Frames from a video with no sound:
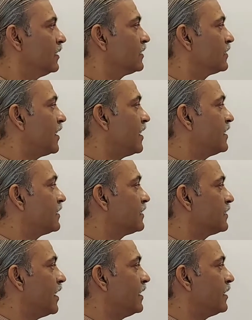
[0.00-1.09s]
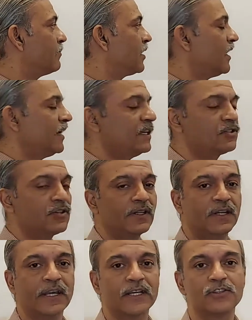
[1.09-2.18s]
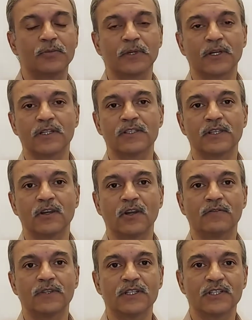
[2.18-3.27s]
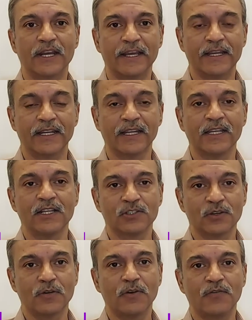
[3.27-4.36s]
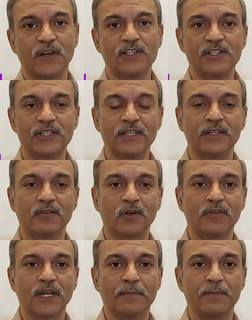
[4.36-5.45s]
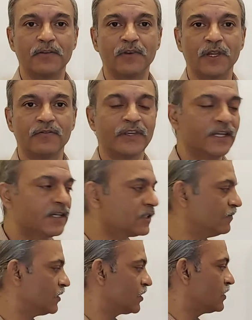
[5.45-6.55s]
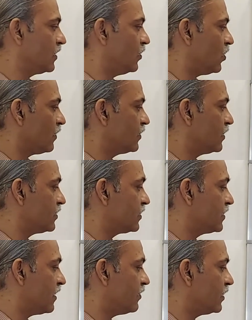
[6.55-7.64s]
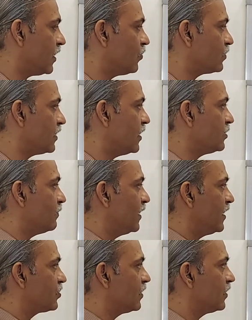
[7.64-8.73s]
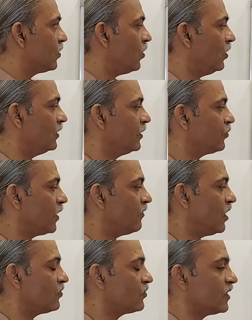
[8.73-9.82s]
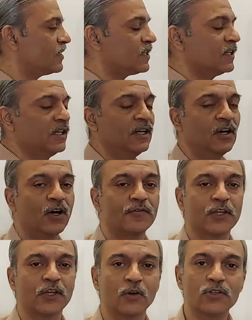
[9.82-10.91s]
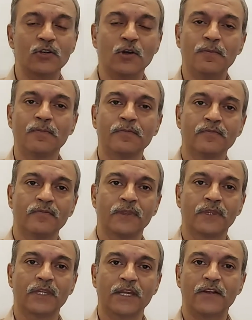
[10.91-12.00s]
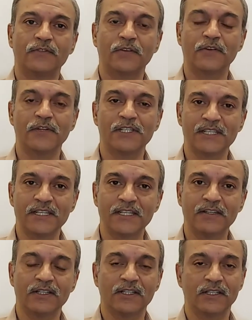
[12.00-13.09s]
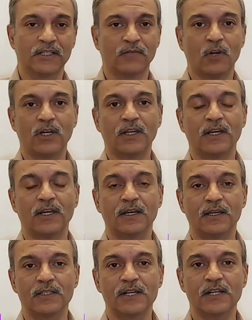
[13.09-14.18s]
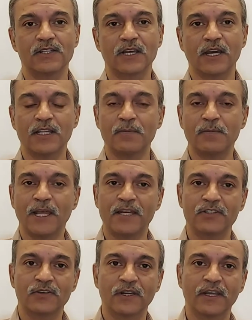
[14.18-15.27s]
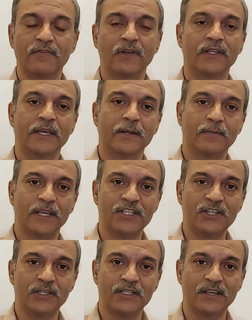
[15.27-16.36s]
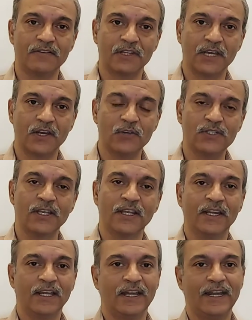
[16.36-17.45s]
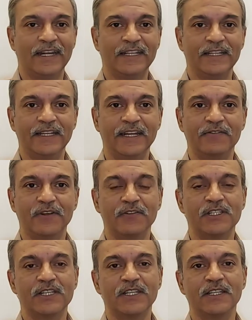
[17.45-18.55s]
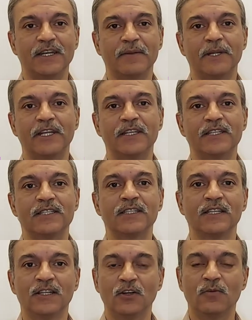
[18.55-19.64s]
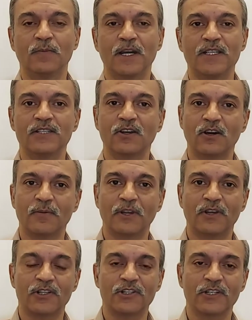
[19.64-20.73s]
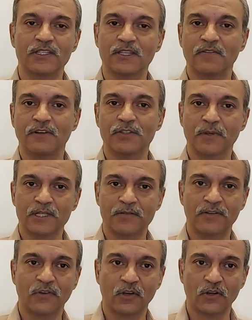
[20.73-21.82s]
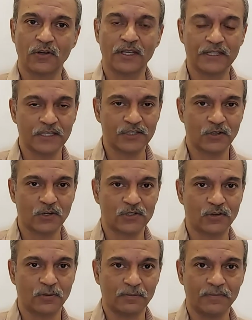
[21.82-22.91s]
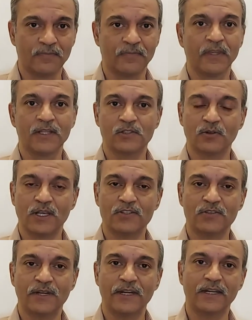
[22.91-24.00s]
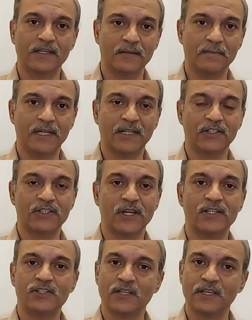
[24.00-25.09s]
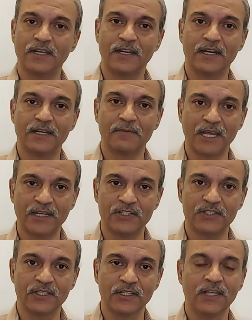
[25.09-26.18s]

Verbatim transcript: Sign, sign number 9 is written here, Jupiter is the lord of this sign. So we will first see what will happen when Venus, which is the lord of the seventh house, is placed in all the 12 houses of the horoscope. Thereafter, we will see what results other planets will give when they are placed in the seventh house. And in the end, we will see the remedies upays or precautions which must be followed in this horoscope so as to get better results regarding marriage.